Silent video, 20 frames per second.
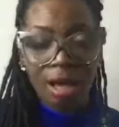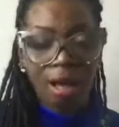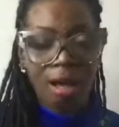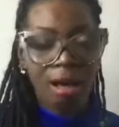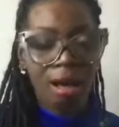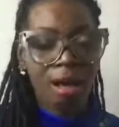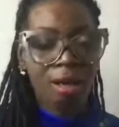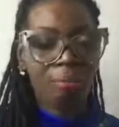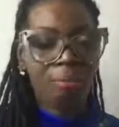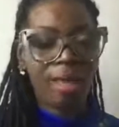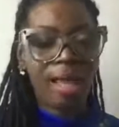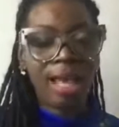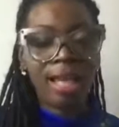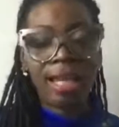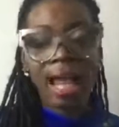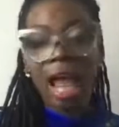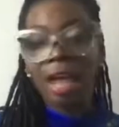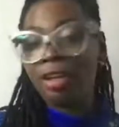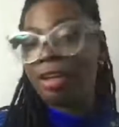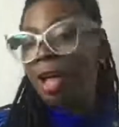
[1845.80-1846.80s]

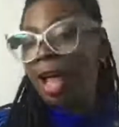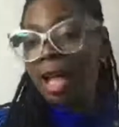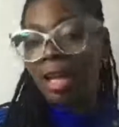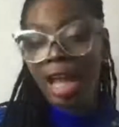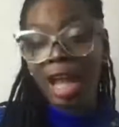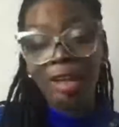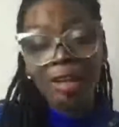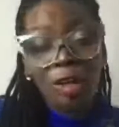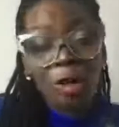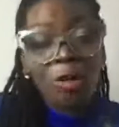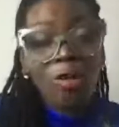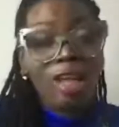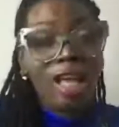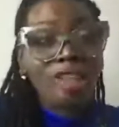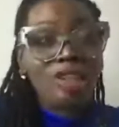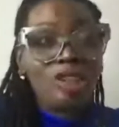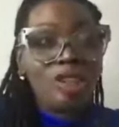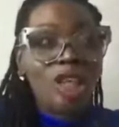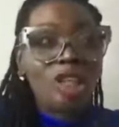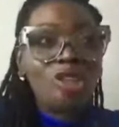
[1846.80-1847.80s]
And I know
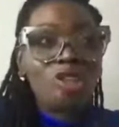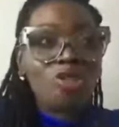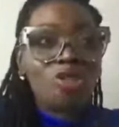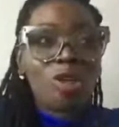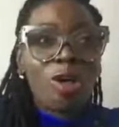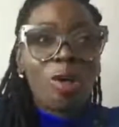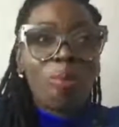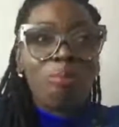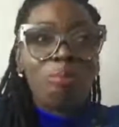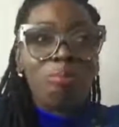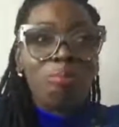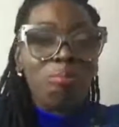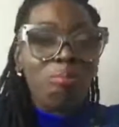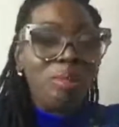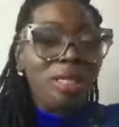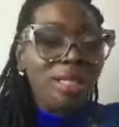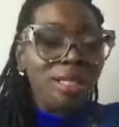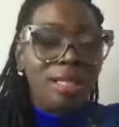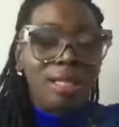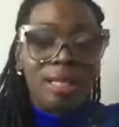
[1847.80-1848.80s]
that just from
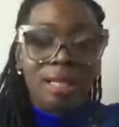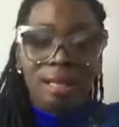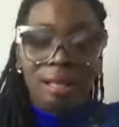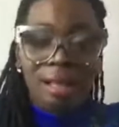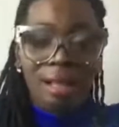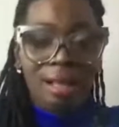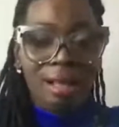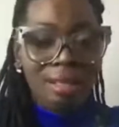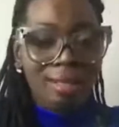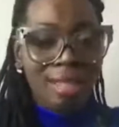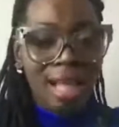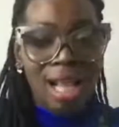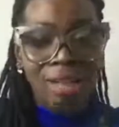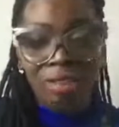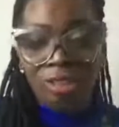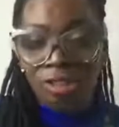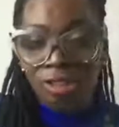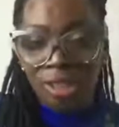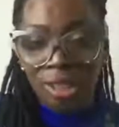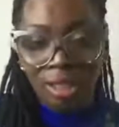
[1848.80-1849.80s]
meeting
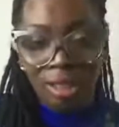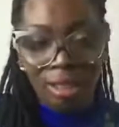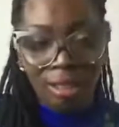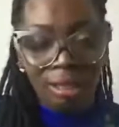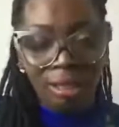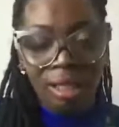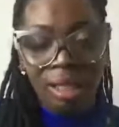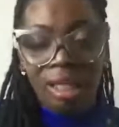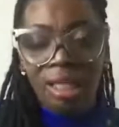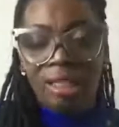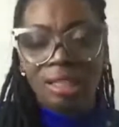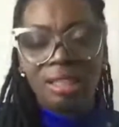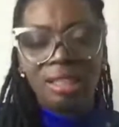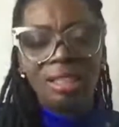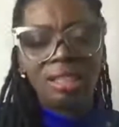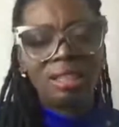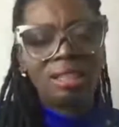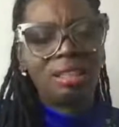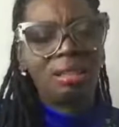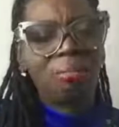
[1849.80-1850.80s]
Dr. Gina. She
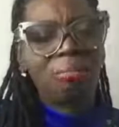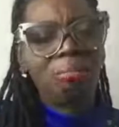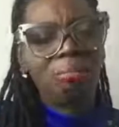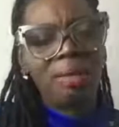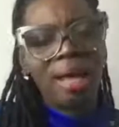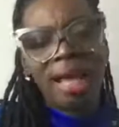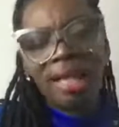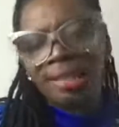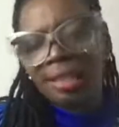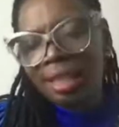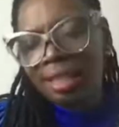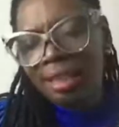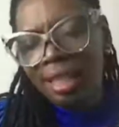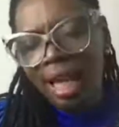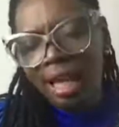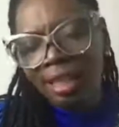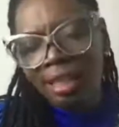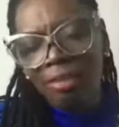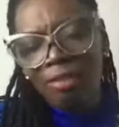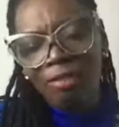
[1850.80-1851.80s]
is an amazing
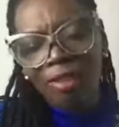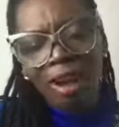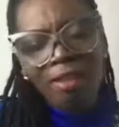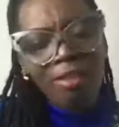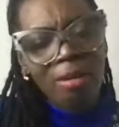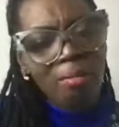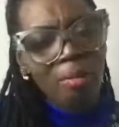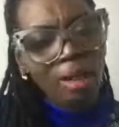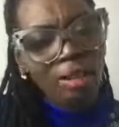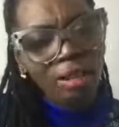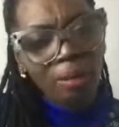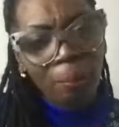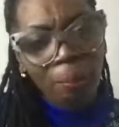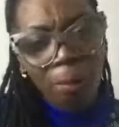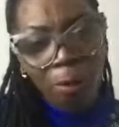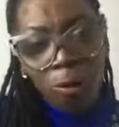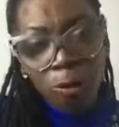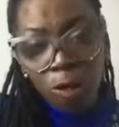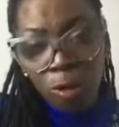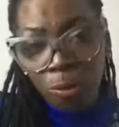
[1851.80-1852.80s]
lady, very much
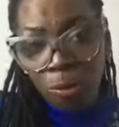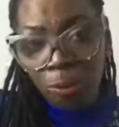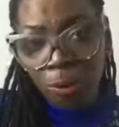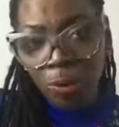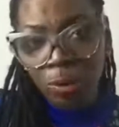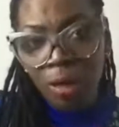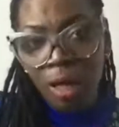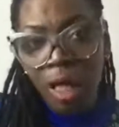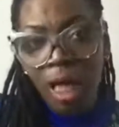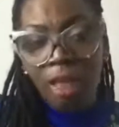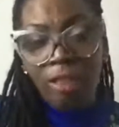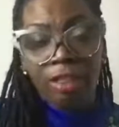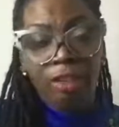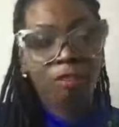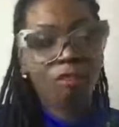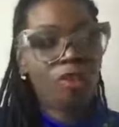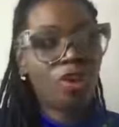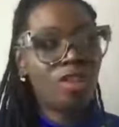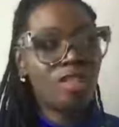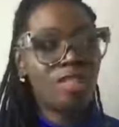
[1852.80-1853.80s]
approachable. The
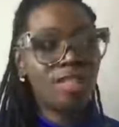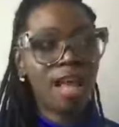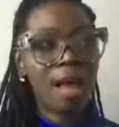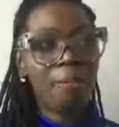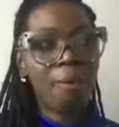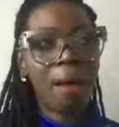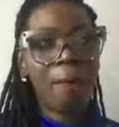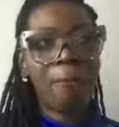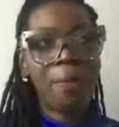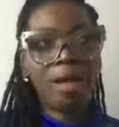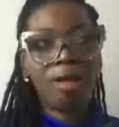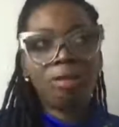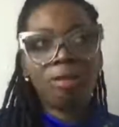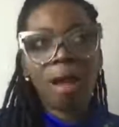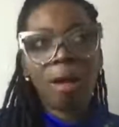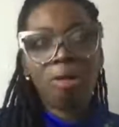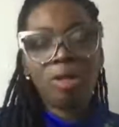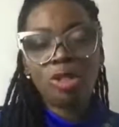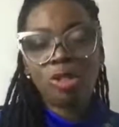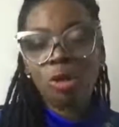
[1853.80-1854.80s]
first time I met
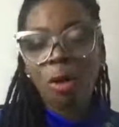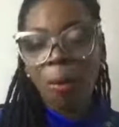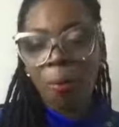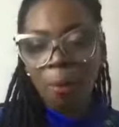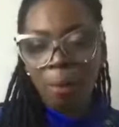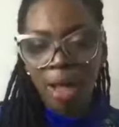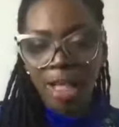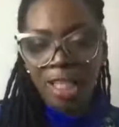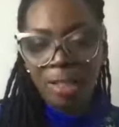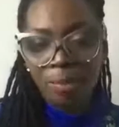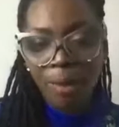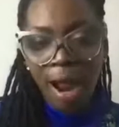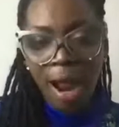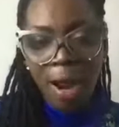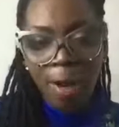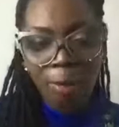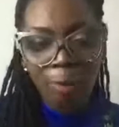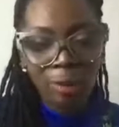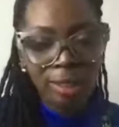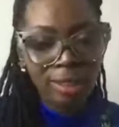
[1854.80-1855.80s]
her, I was so impressed by
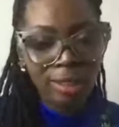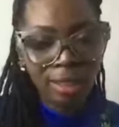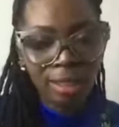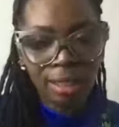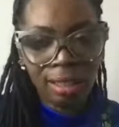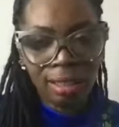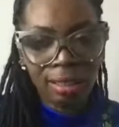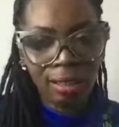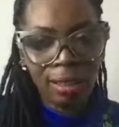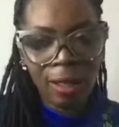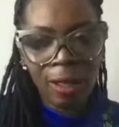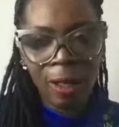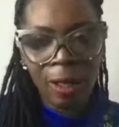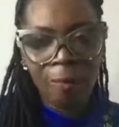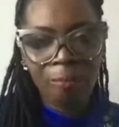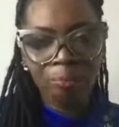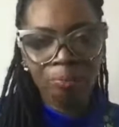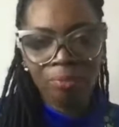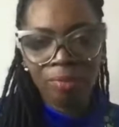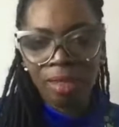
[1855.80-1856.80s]
her. We did
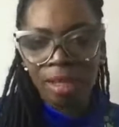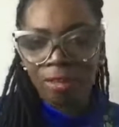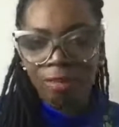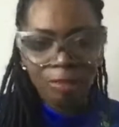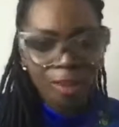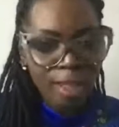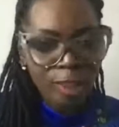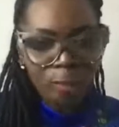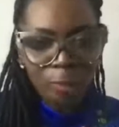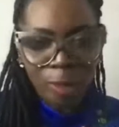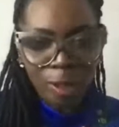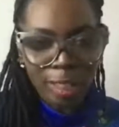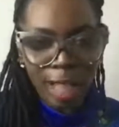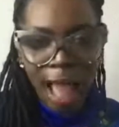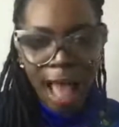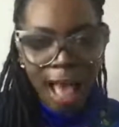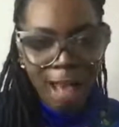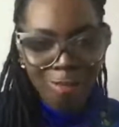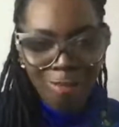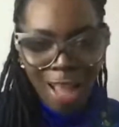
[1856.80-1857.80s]
a Facebook
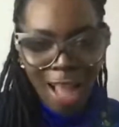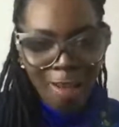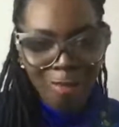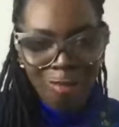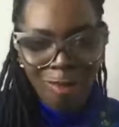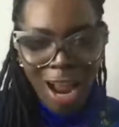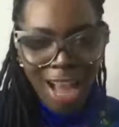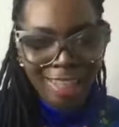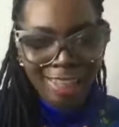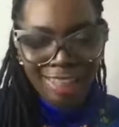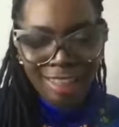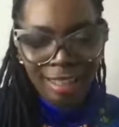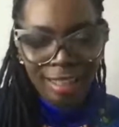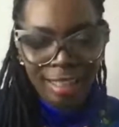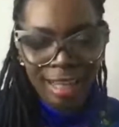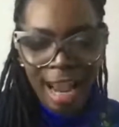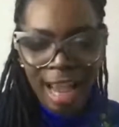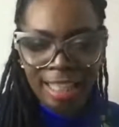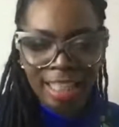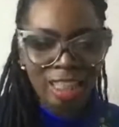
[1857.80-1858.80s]
Live, like right then
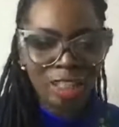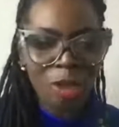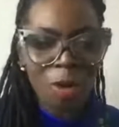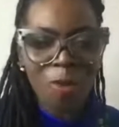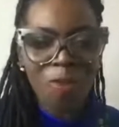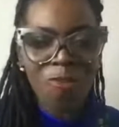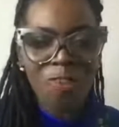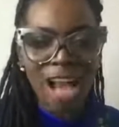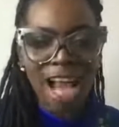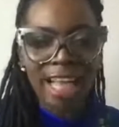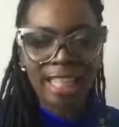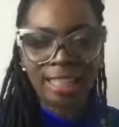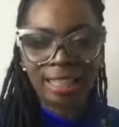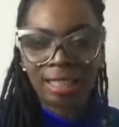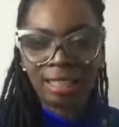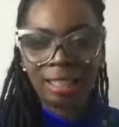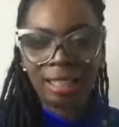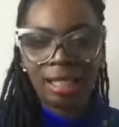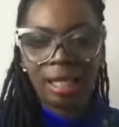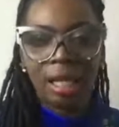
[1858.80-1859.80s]
and there. I need to go find
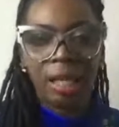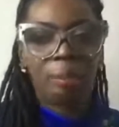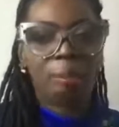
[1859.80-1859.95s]
it.